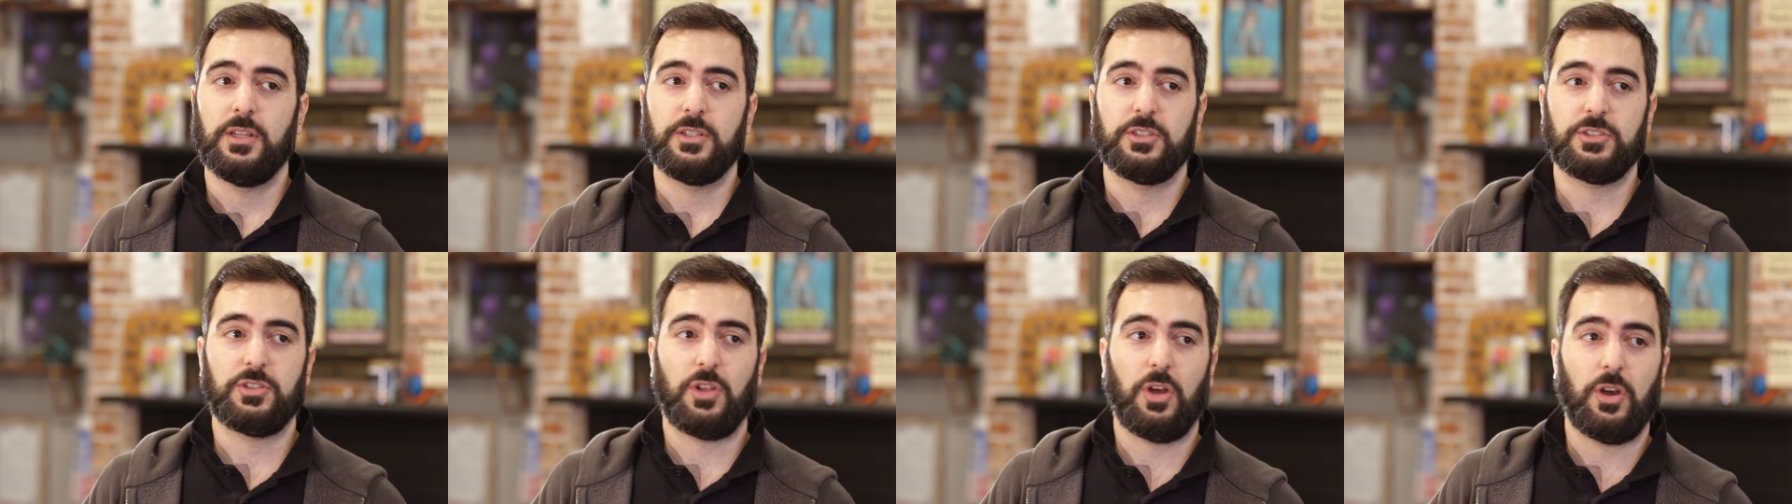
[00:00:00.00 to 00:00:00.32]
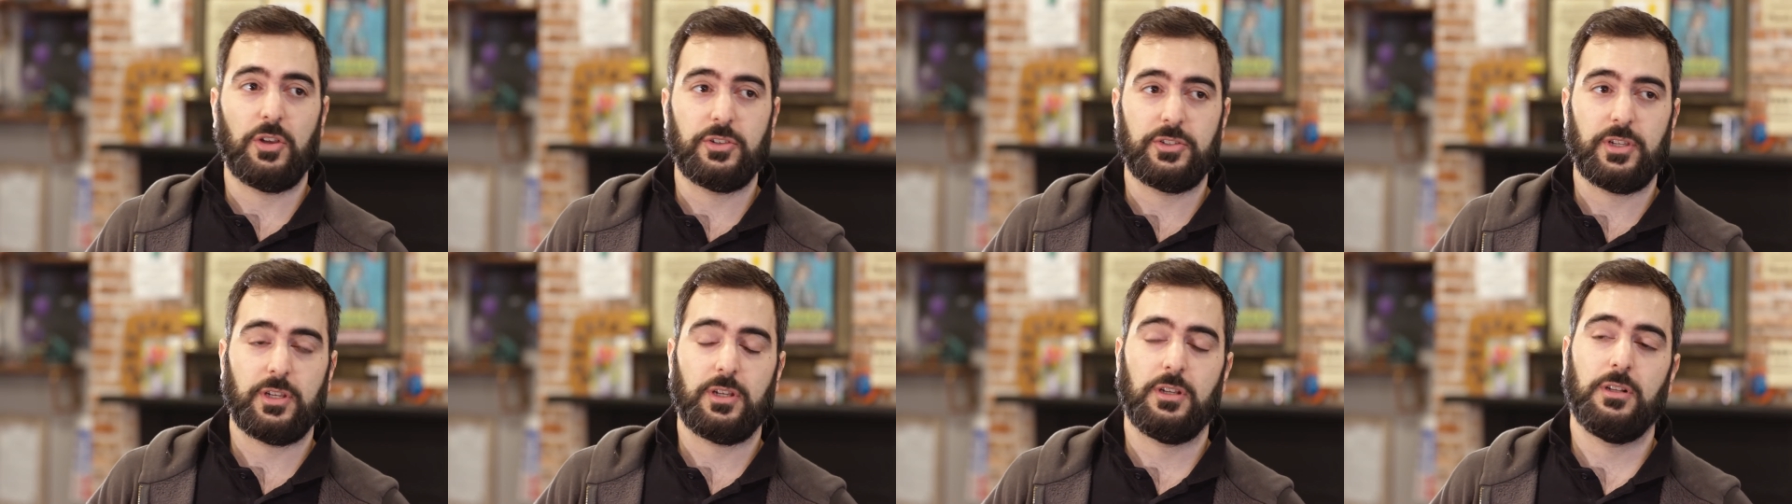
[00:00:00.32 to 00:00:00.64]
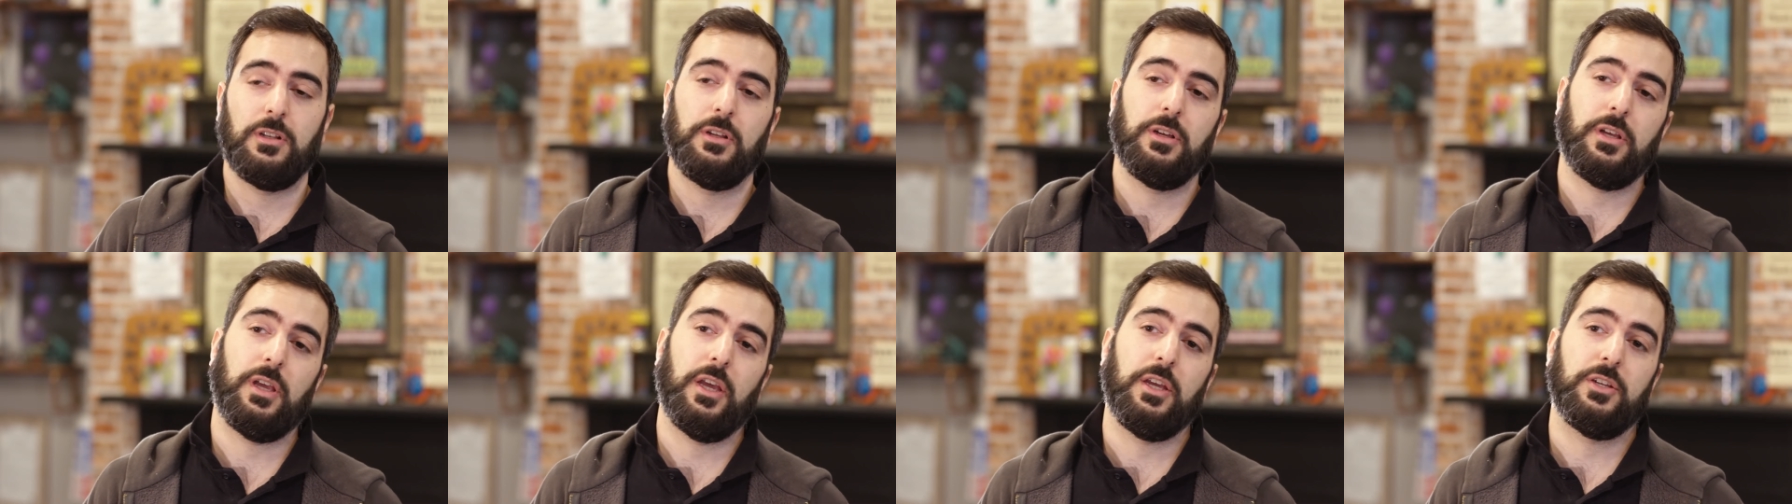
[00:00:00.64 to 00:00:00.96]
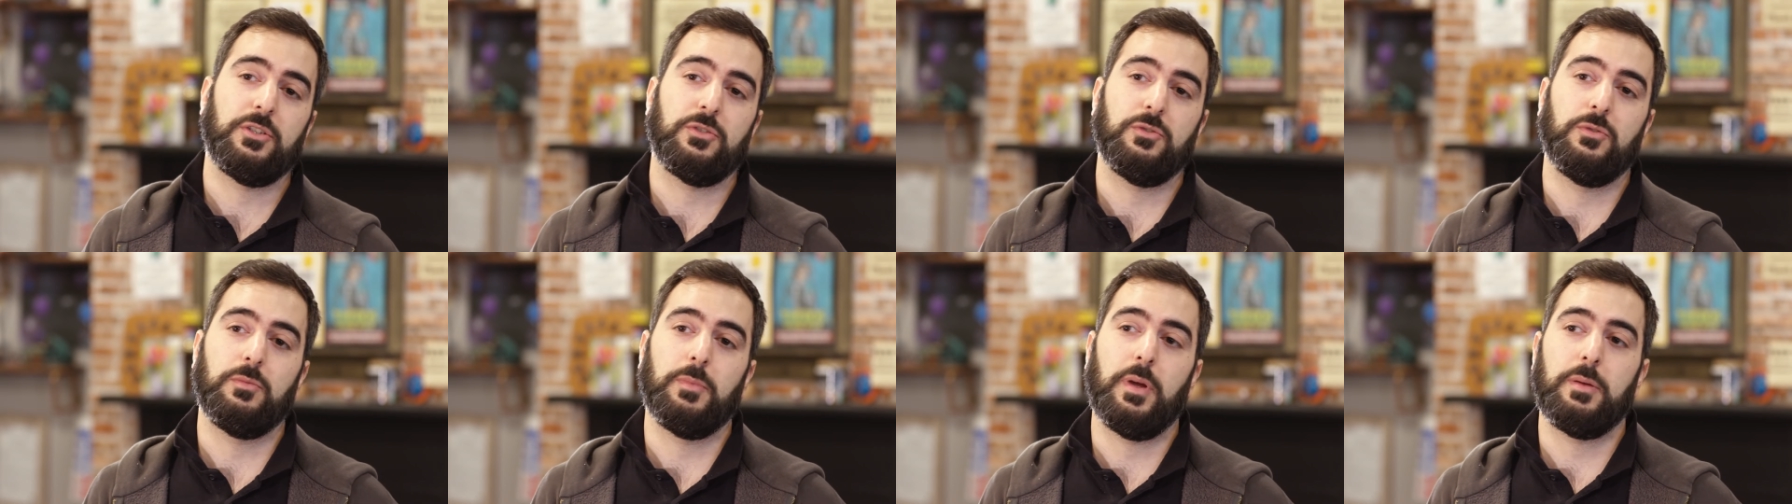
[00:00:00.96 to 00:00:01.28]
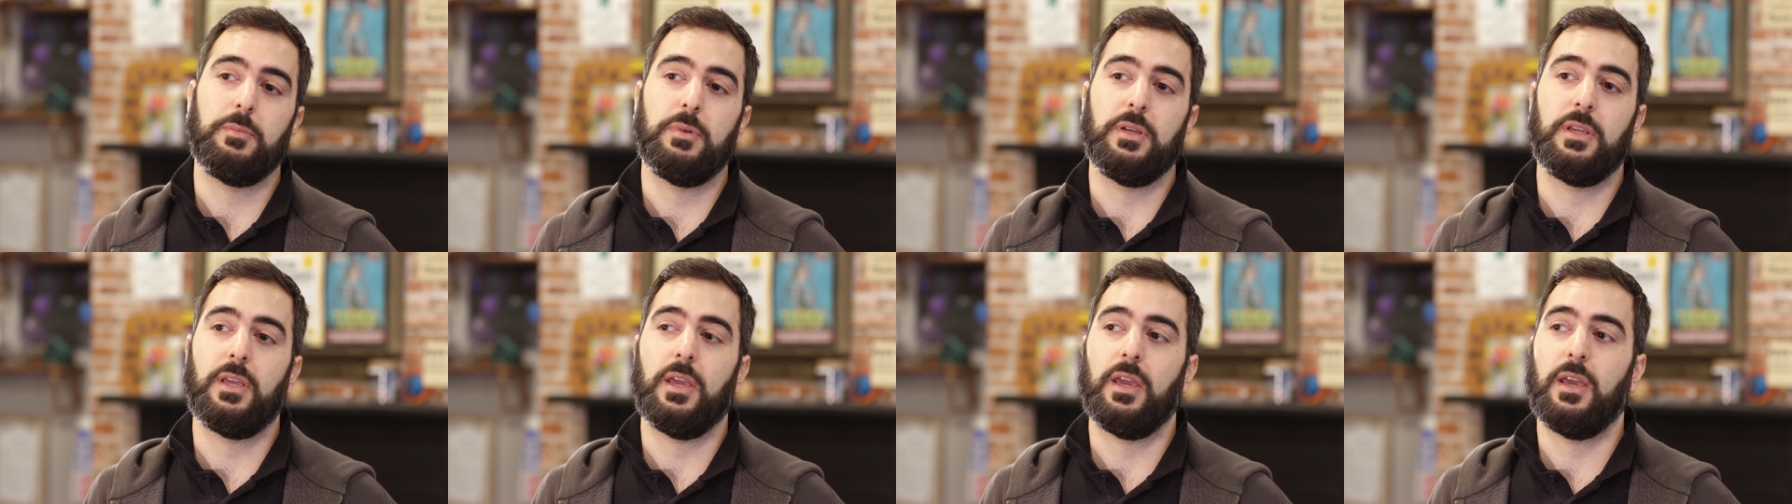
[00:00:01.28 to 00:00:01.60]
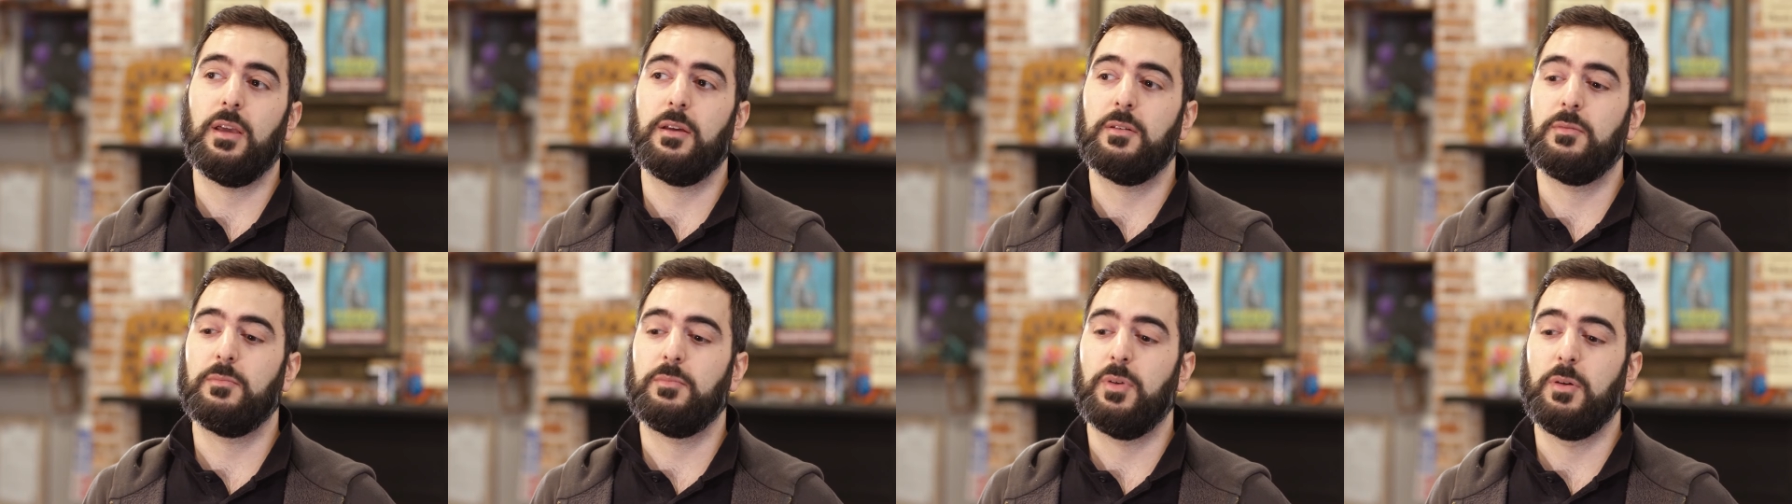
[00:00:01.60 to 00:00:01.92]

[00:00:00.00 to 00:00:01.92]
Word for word: start a second location, or maybe get